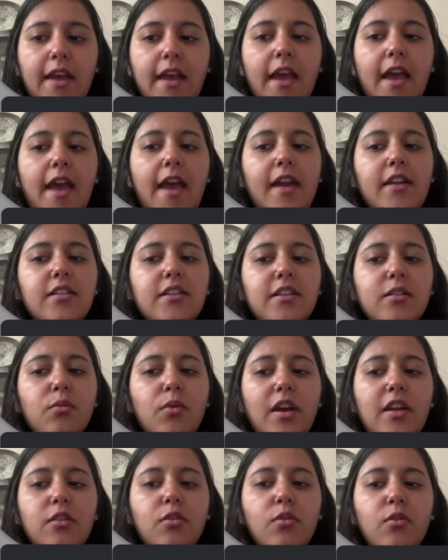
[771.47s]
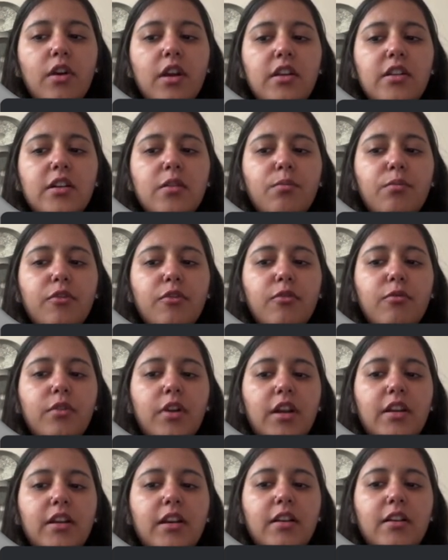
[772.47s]
At NYU, it improved
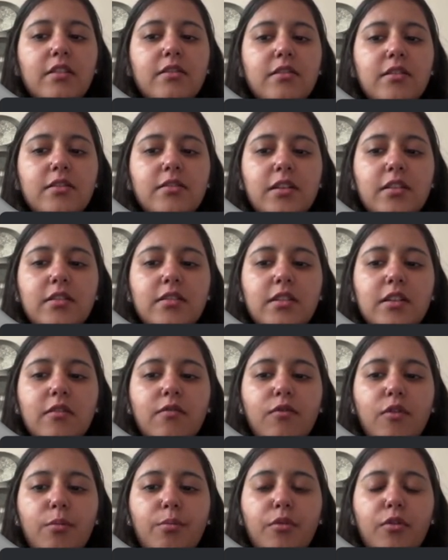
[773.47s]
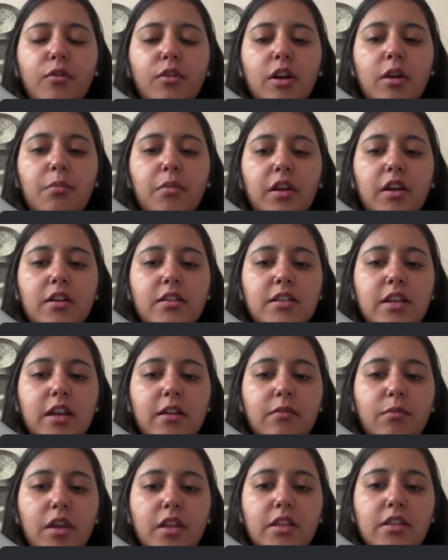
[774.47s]
grading consistency for programming
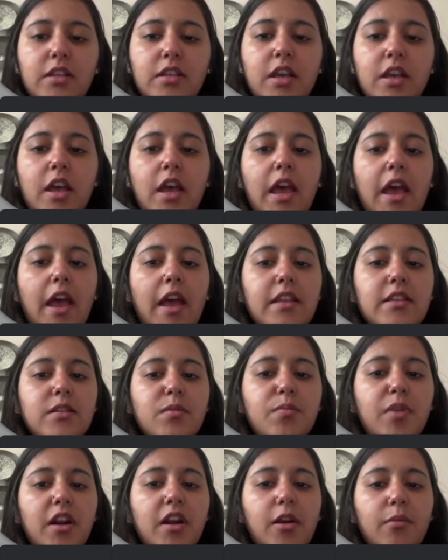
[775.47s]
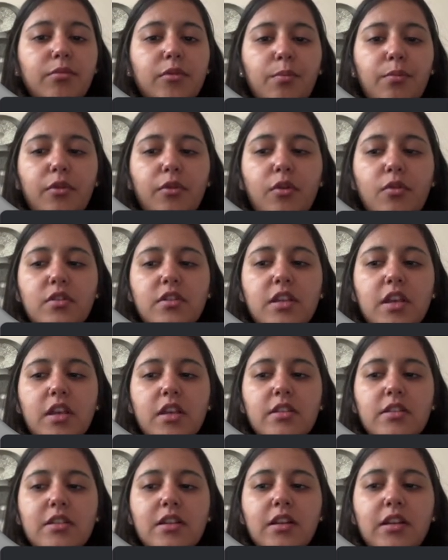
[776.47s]
assignments and sped up the process
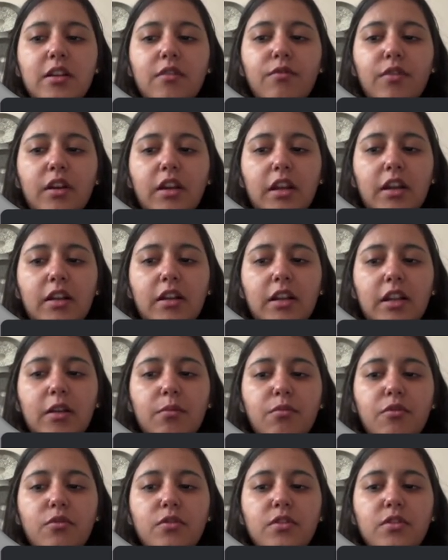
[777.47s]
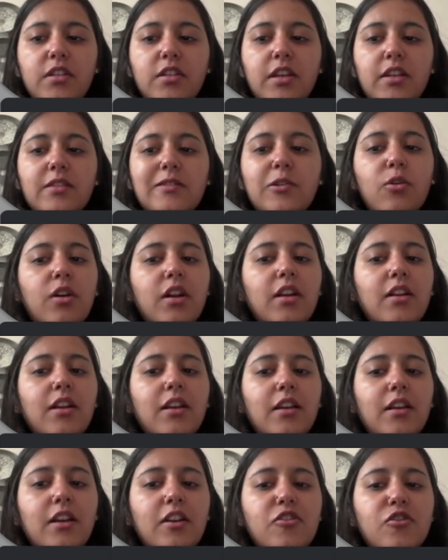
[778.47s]
significantly, boosting student
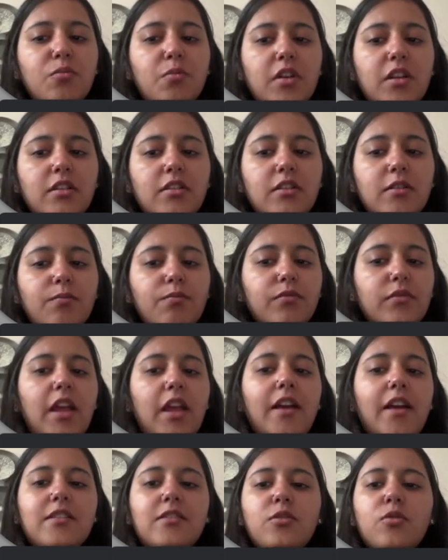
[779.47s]
engagement thanks to